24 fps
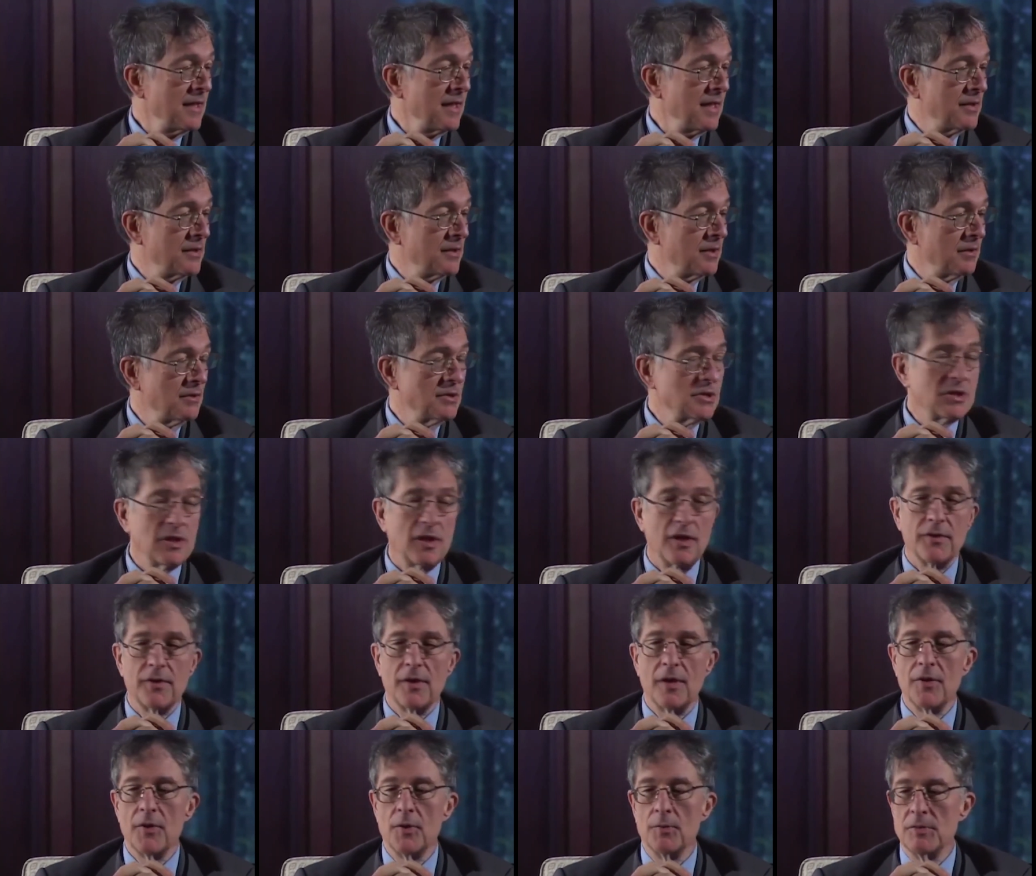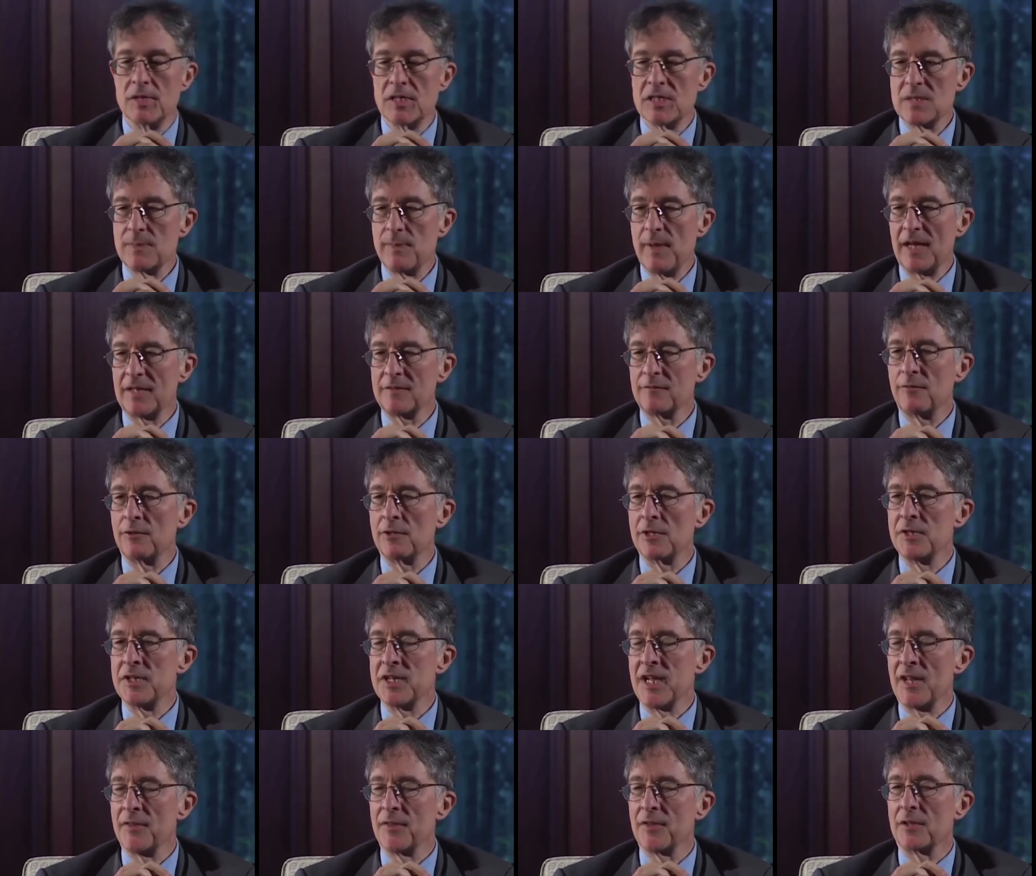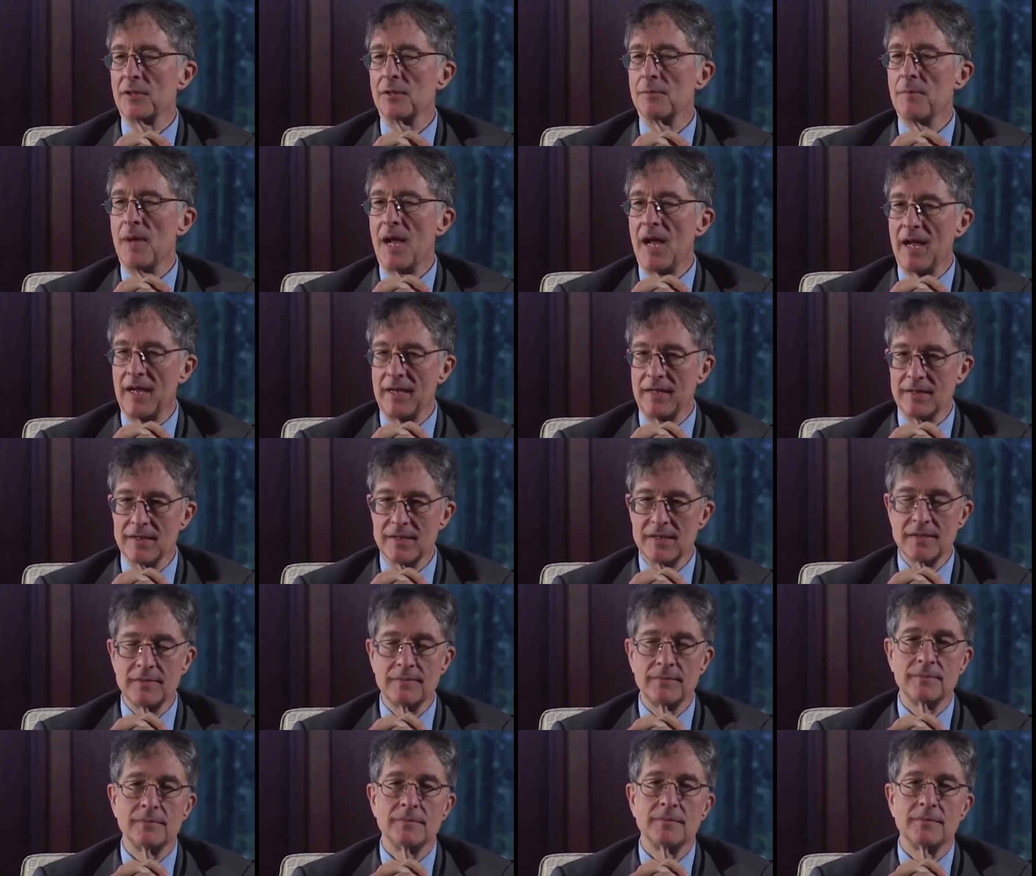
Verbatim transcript: and those are the respectful and the ethical minds.